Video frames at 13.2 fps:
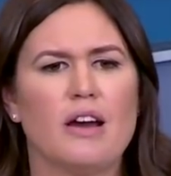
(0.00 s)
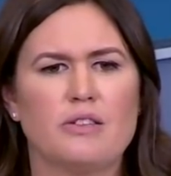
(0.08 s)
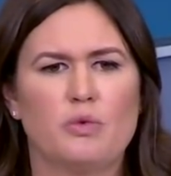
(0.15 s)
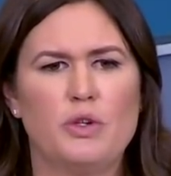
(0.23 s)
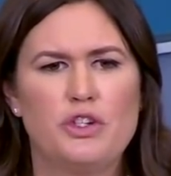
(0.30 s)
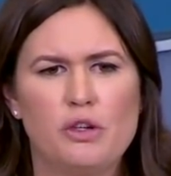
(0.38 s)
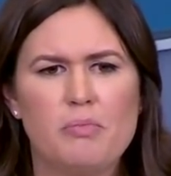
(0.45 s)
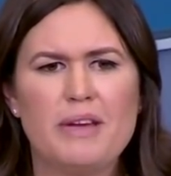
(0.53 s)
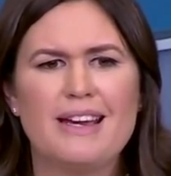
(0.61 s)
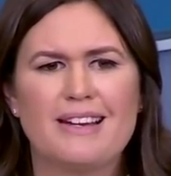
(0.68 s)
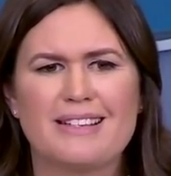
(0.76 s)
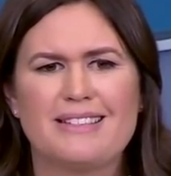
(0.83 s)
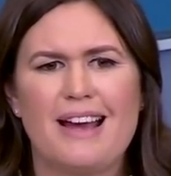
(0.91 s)
But it's still we should
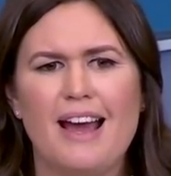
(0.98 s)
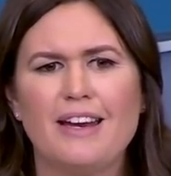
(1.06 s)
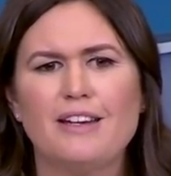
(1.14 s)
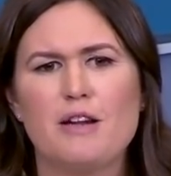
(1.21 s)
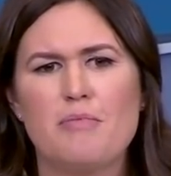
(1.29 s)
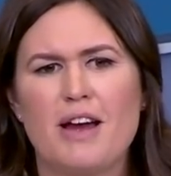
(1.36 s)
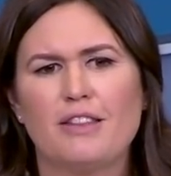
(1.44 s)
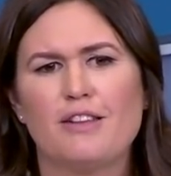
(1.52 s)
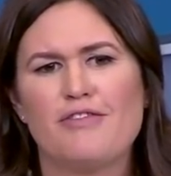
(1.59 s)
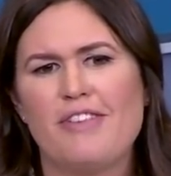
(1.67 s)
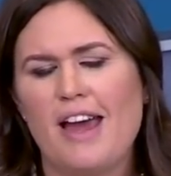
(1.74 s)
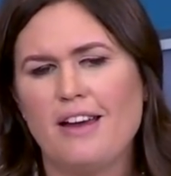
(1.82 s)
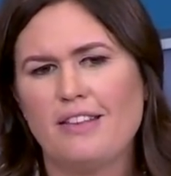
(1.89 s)
be excited higher. about
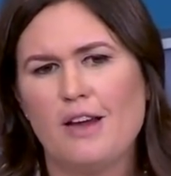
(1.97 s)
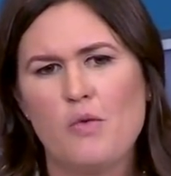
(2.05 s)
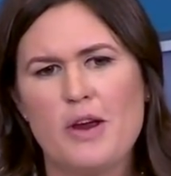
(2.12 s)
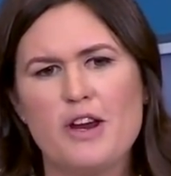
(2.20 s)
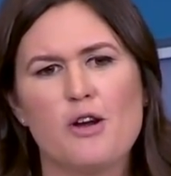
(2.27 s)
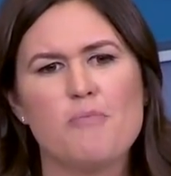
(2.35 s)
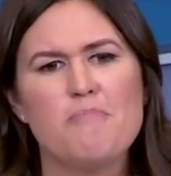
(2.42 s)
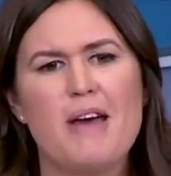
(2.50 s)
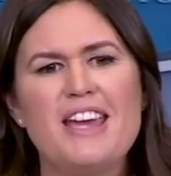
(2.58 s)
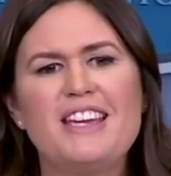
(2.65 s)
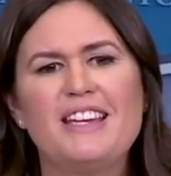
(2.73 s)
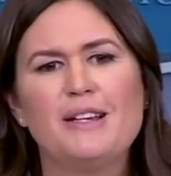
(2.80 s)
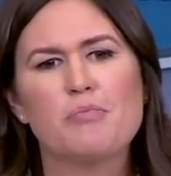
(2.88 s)
the fact that we are
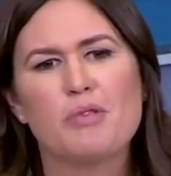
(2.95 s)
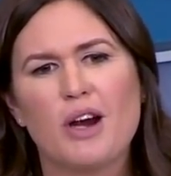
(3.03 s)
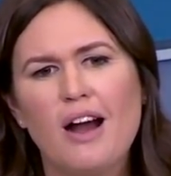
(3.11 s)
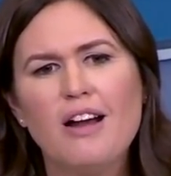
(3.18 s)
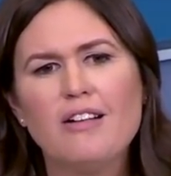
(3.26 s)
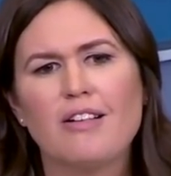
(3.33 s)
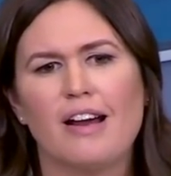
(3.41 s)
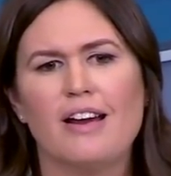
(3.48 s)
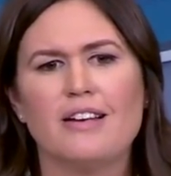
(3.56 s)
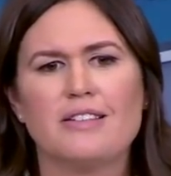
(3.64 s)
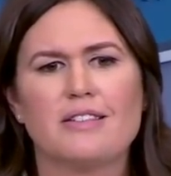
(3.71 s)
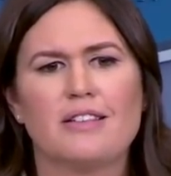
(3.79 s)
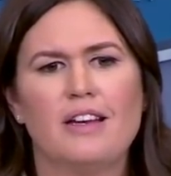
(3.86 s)
making
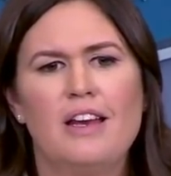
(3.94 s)
progress.